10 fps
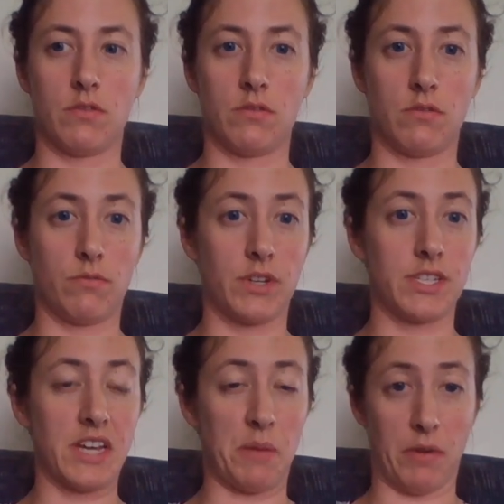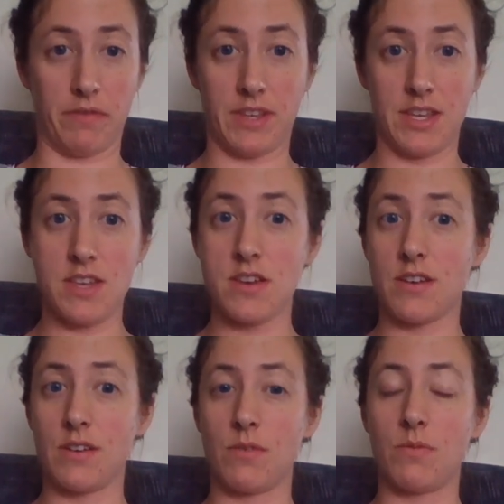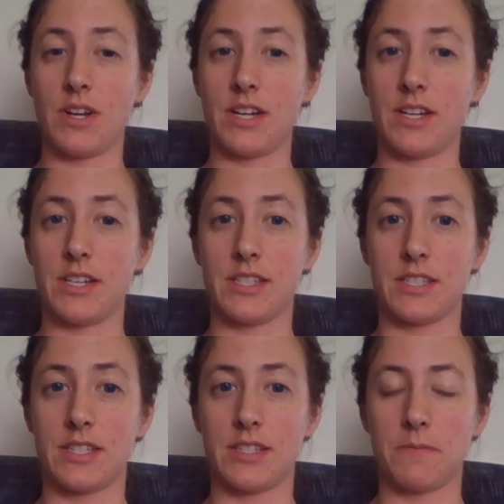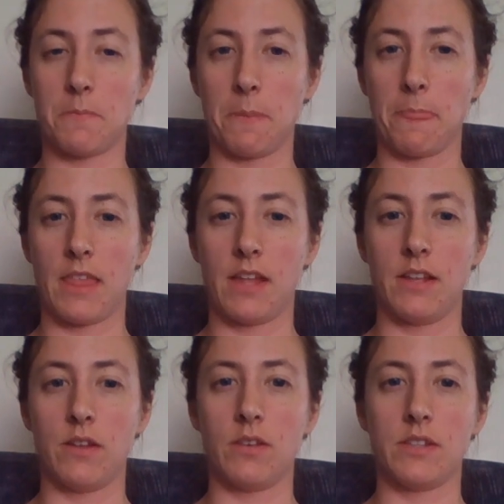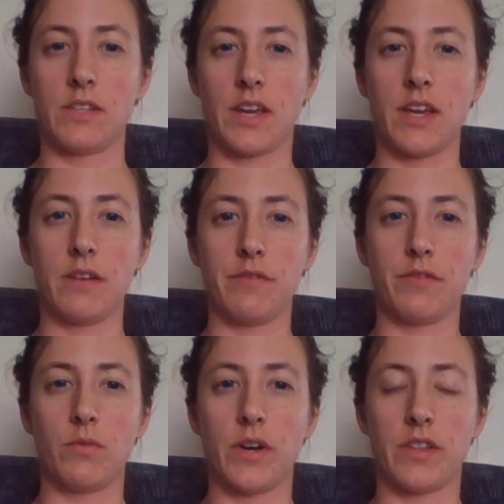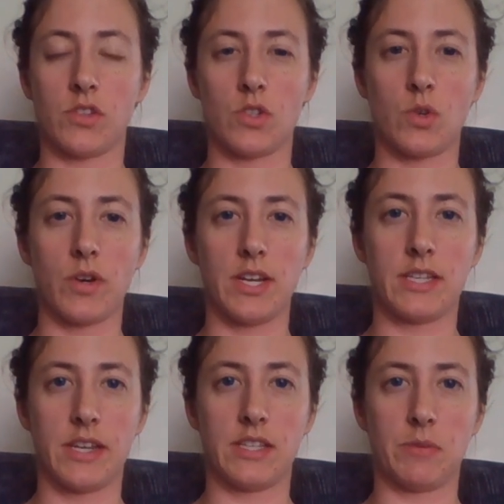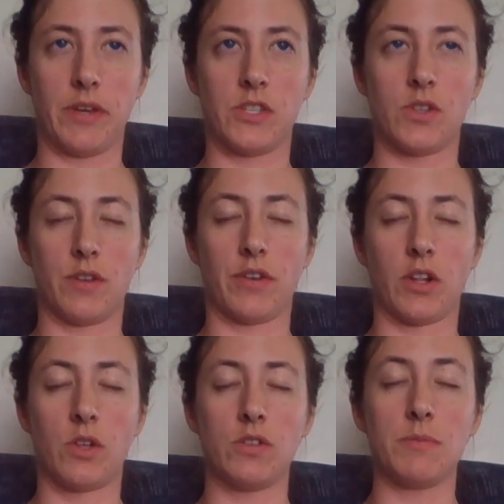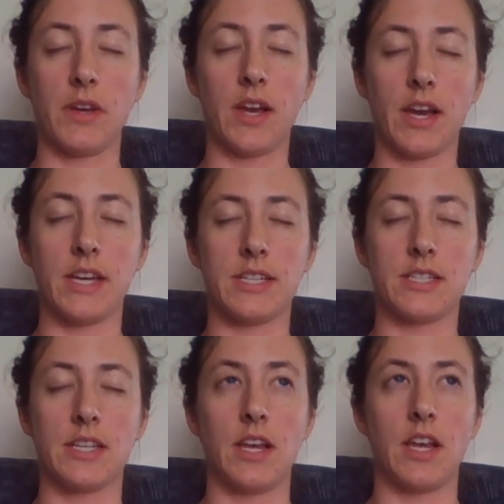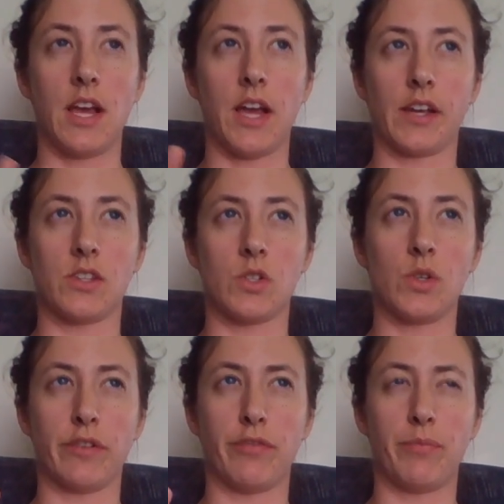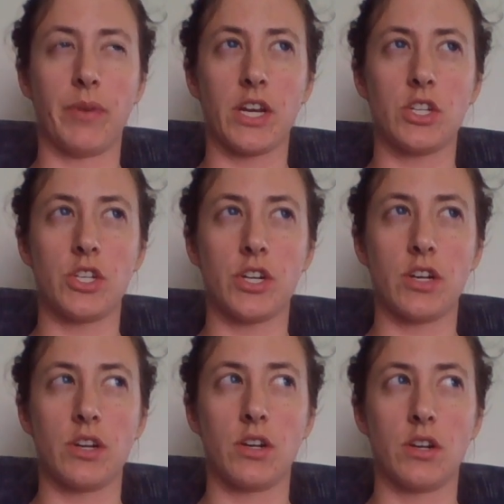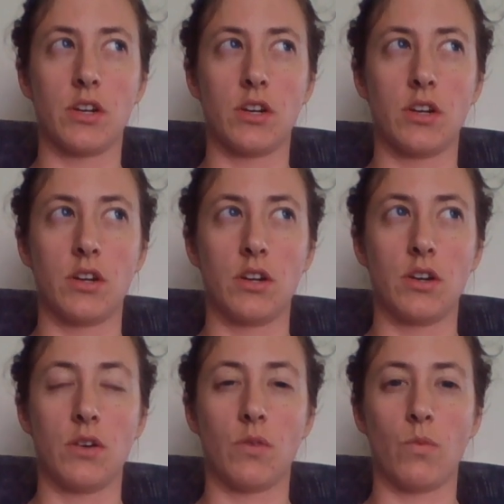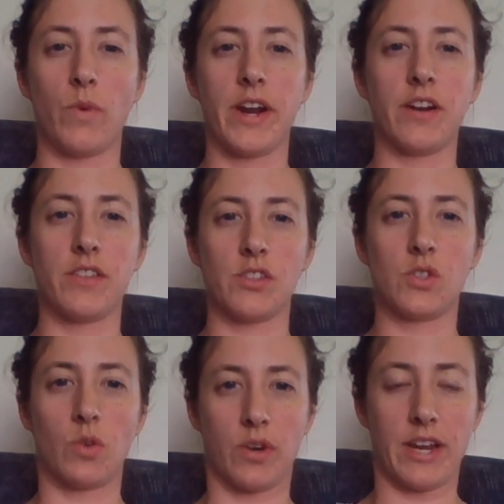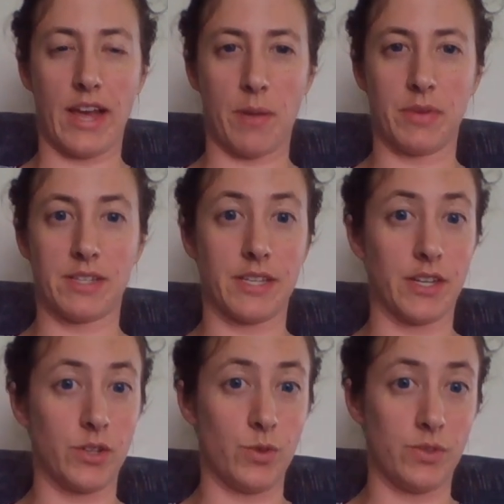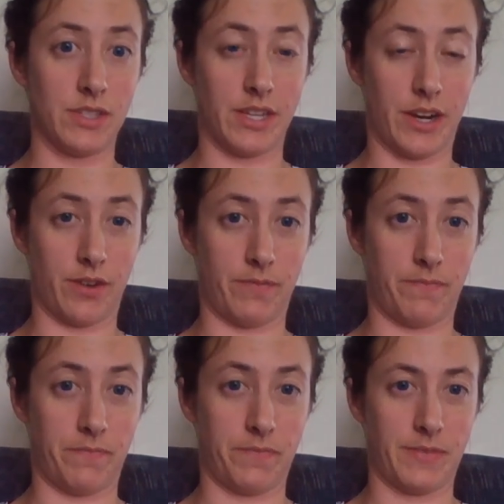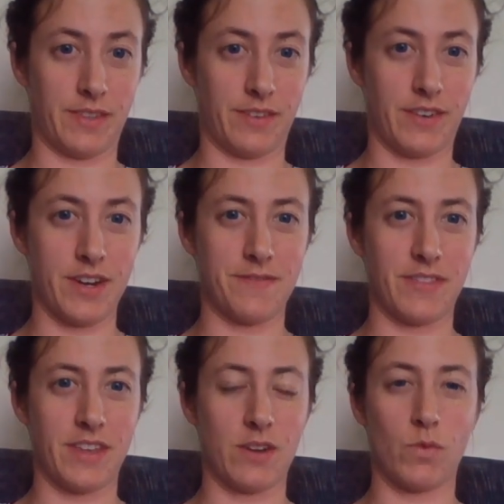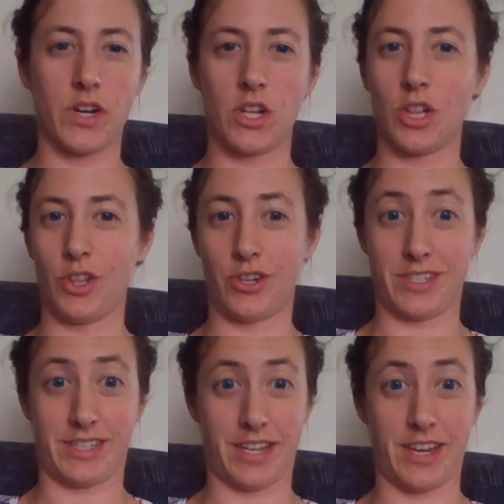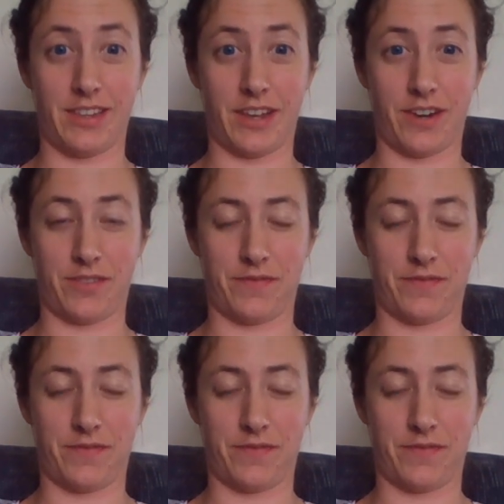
what time of the year it was, kind of where the story takes place. So that if I close my eyes, I can sort of picture where the story happens and who's there, right? And what it looks like there.